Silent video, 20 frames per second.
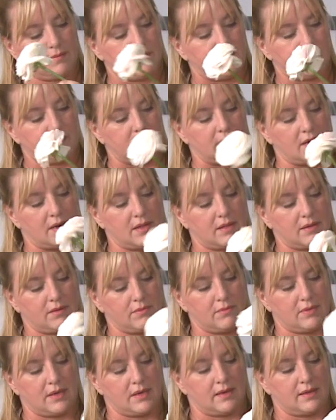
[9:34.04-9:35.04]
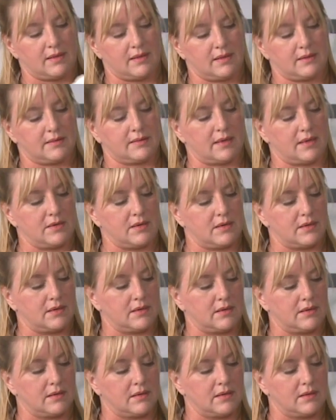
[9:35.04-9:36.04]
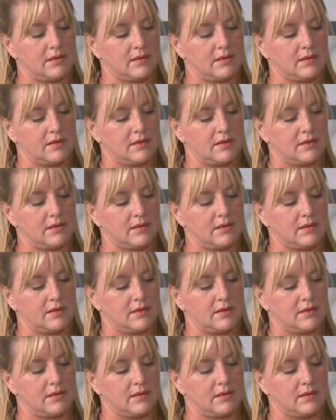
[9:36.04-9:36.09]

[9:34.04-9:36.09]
Another one in the center.